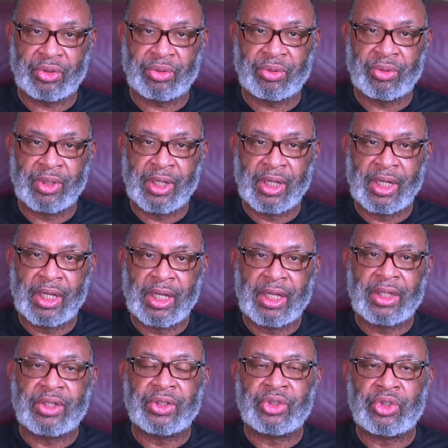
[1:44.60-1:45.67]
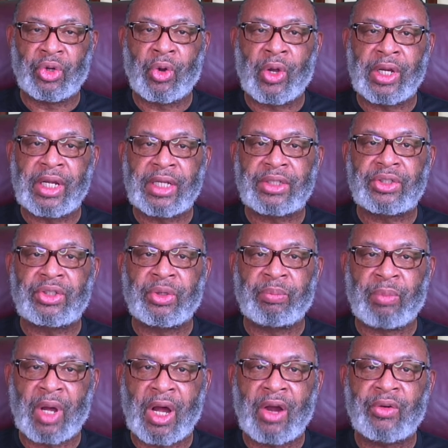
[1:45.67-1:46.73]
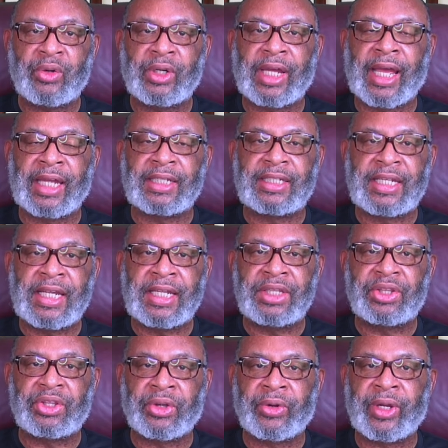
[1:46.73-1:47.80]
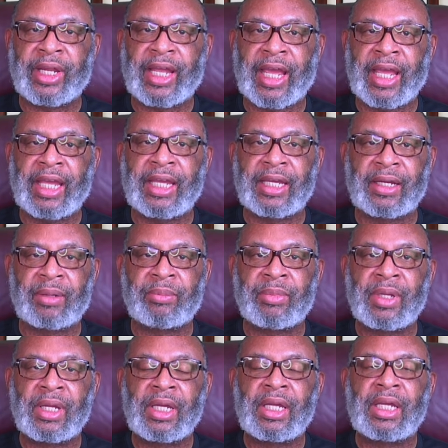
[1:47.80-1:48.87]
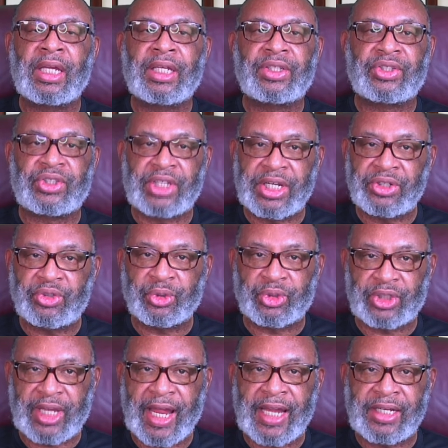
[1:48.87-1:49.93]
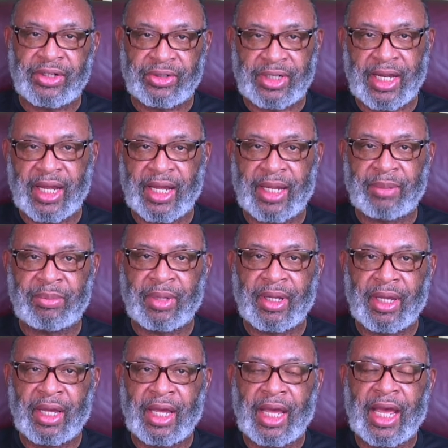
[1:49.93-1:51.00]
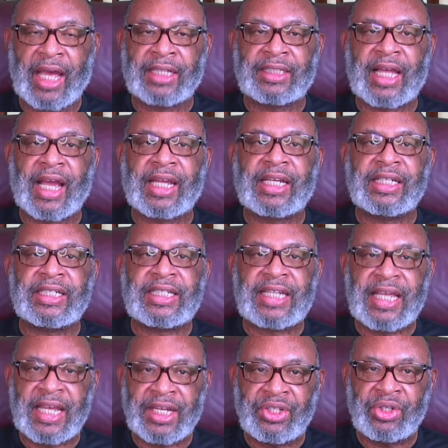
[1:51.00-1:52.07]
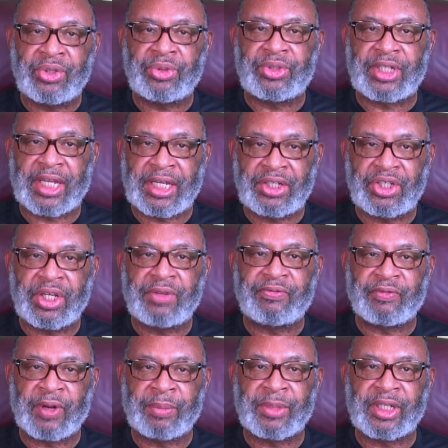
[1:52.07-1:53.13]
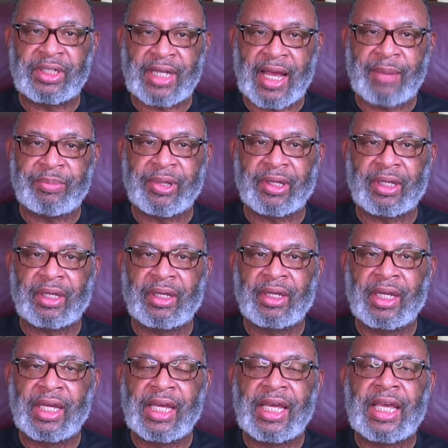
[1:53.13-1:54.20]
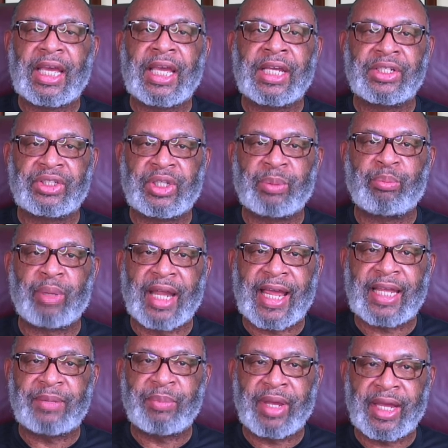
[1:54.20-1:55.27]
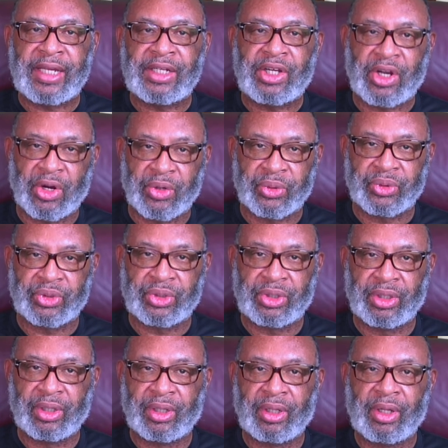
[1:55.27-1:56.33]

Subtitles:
you, to join us tomorrow at 10:30 a.m. Central Standard Time as I continue teaching from the topic, Is the Black Man Cursed?